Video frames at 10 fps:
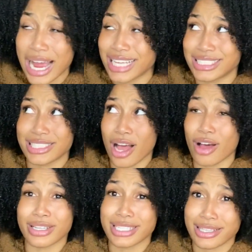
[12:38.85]
I just
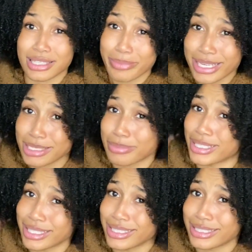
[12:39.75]
call this house the mansion
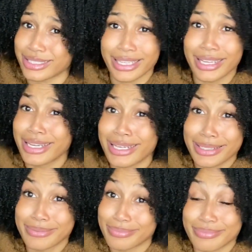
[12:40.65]
because
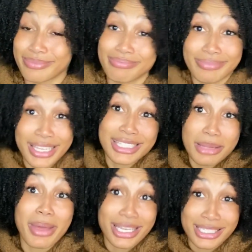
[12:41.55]
it's the
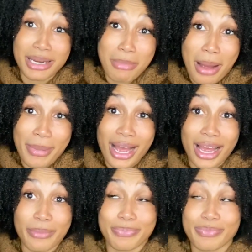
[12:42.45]
mansion in my mind.